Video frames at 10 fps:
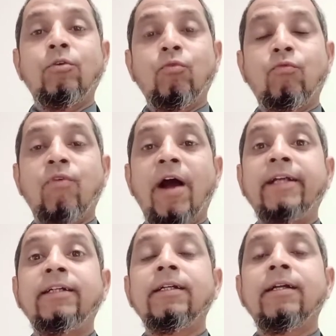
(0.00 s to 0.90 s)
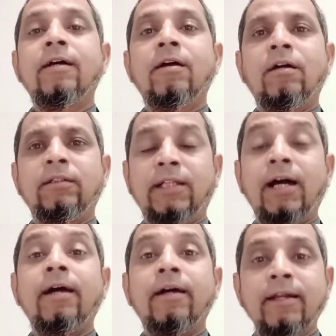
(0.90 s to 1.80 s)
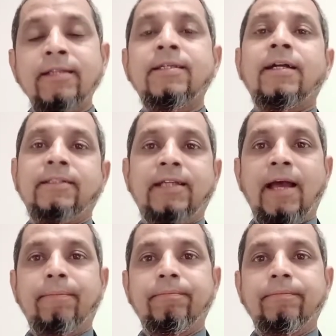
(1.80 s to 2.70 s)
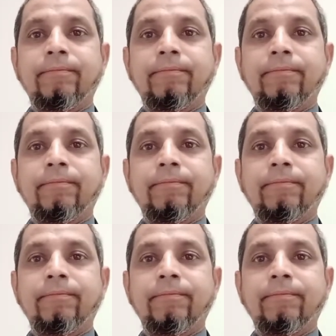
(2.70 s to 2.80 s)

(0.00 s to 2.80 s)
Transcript: to find the research gap.